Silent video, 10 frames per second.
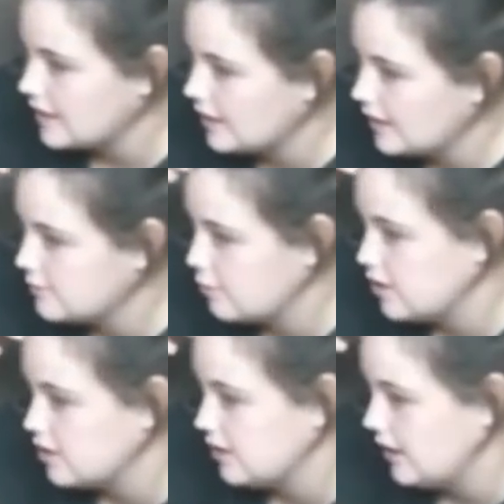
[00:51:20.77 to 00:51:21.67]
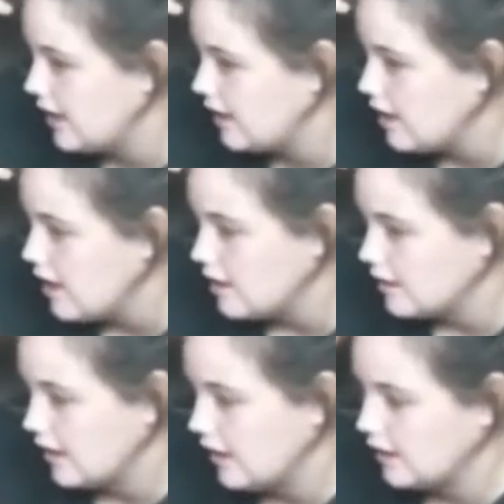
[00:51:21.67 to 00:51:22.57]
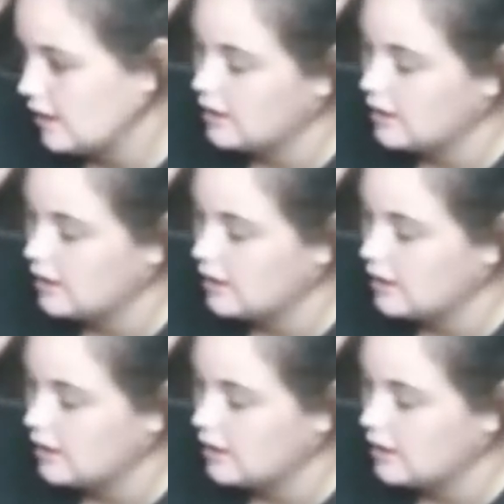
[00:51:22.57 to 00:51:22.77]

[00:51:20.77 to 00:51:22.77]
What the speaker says: that expression. Yeah, like